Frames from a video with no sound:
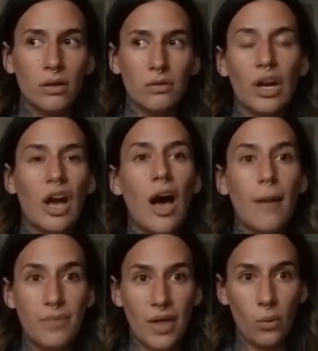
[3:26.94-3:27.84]
the
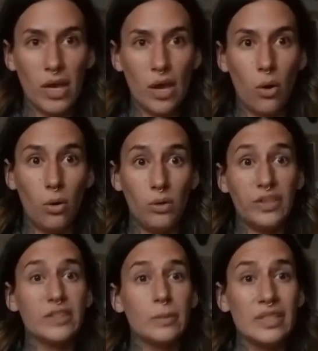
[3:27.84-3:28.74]
cup that we hold, the
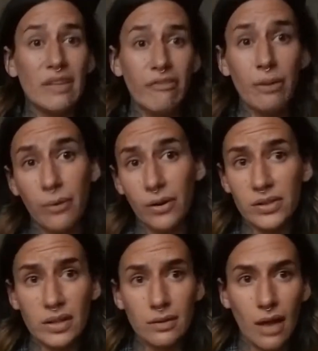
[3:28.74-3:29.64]
specific
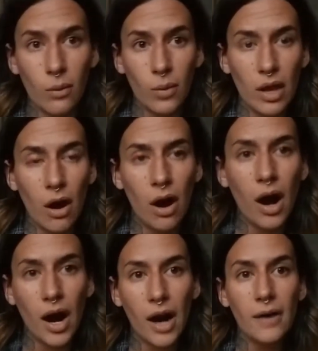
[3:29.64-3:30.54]
person that we
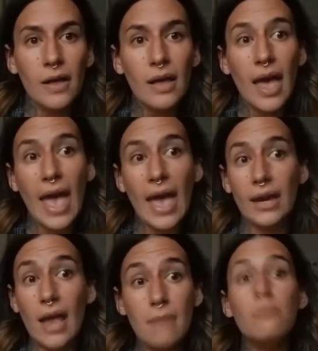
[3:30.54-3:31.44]
are,
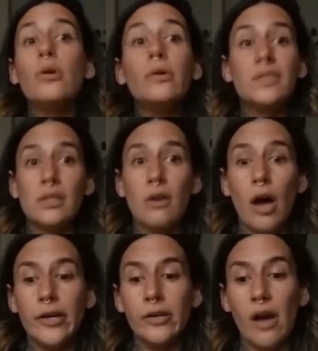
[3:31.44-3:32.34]
and moves in
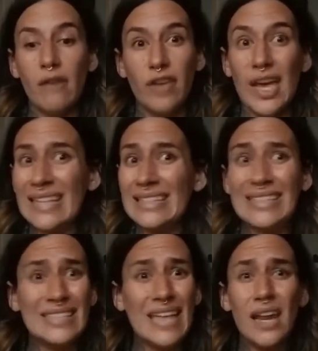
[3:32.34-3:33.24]
honor of it,
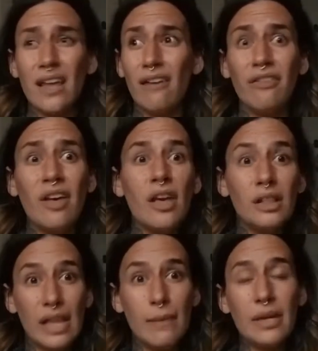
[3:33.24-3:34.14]
instead of
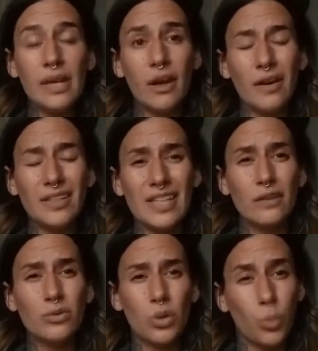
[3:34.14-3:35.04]
limiting
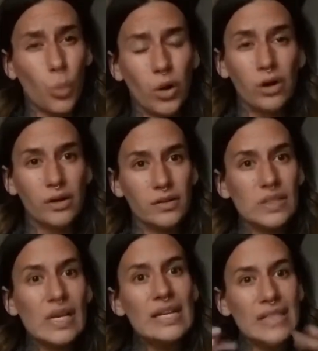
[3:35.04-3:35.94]
ourselves with
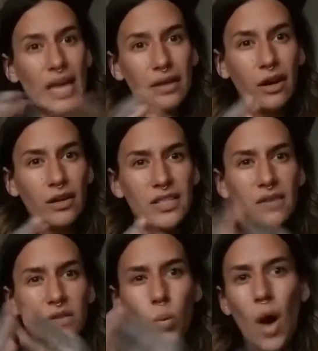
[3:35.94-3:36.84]
words, telling
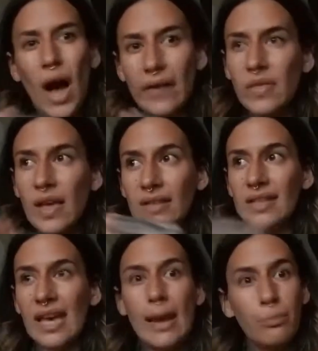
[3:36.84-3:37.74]
ourselves why things
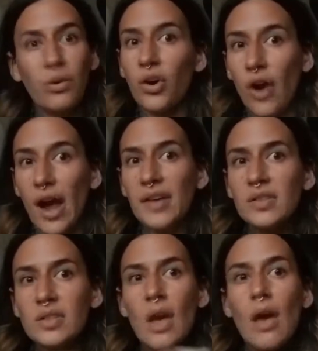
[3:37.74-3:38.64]
can't
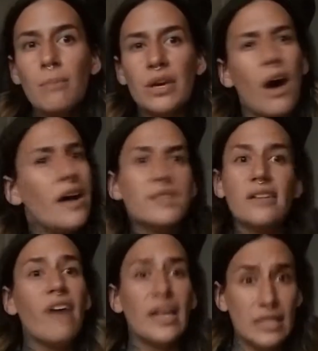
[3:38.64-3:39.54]
progress because
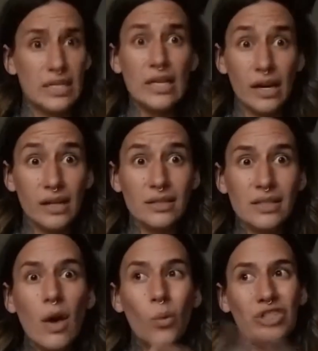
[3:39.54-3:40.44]
of ideas,
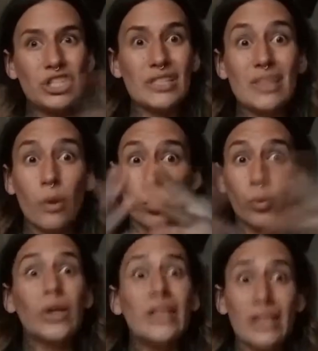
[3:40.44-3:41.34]
which is
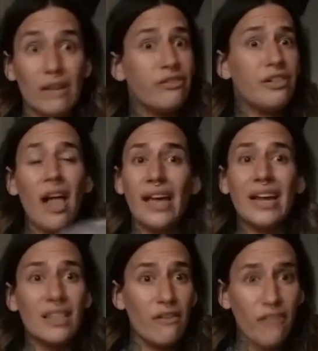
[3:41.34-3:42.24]
really flying
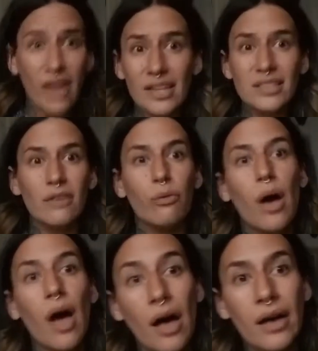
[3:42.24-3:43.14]
in the face of
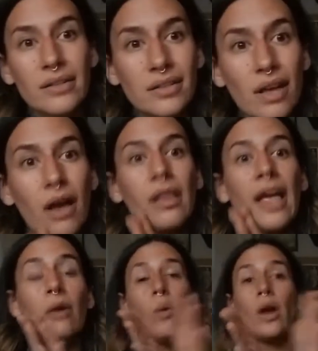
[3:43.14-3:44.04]
what
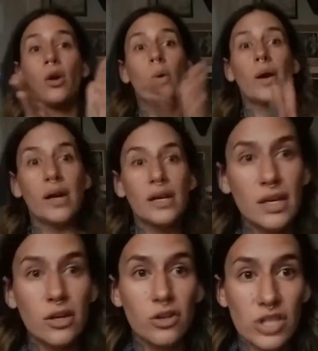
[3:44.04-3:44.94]
Aquarius
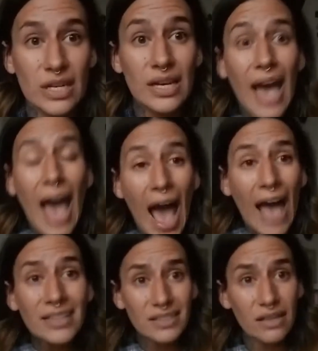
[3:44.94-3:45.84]
energy
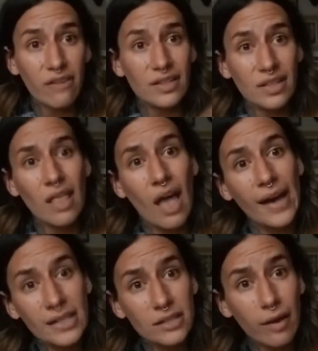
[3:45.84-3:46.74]
asks of us in the
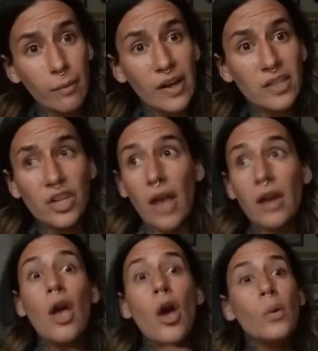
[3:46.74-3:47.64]
highest vibration,
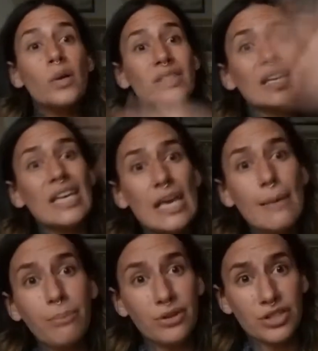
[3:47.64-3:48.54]
was to
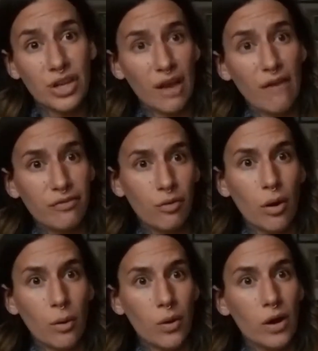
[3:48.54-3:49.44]
keep pushing it
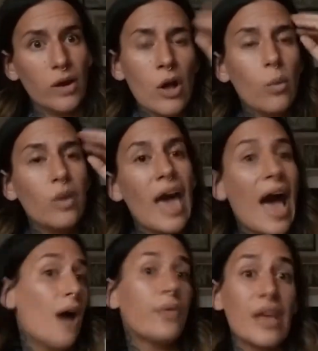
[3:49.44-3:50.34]
forward with
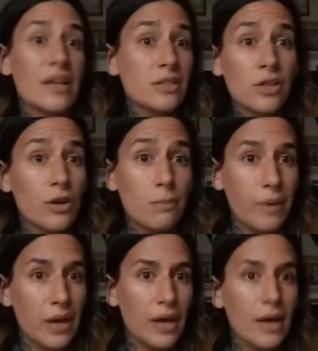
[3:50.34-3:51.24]
how things could
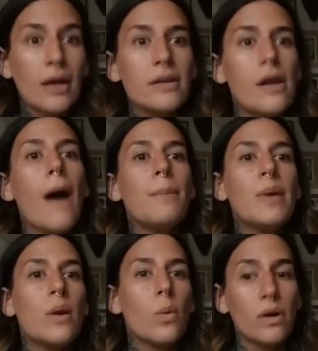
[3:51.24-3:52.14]
be, not
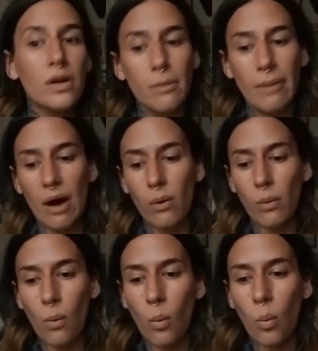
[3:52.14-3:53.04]
being worried
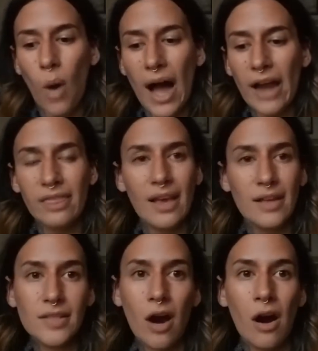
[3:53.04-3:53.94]
about why
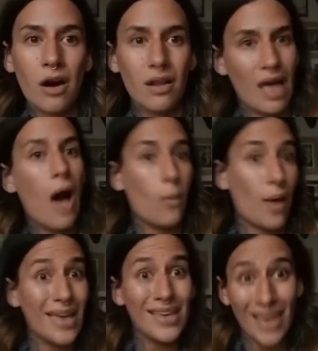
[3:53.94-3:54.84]
things aren't that
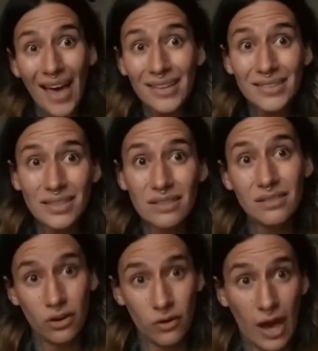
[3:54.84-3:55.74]
way yet.
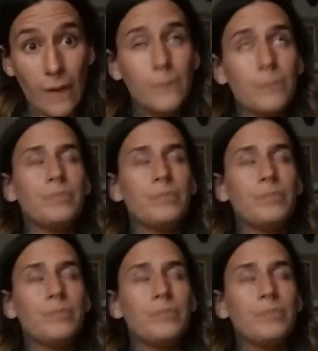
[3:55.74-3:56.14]
Okay?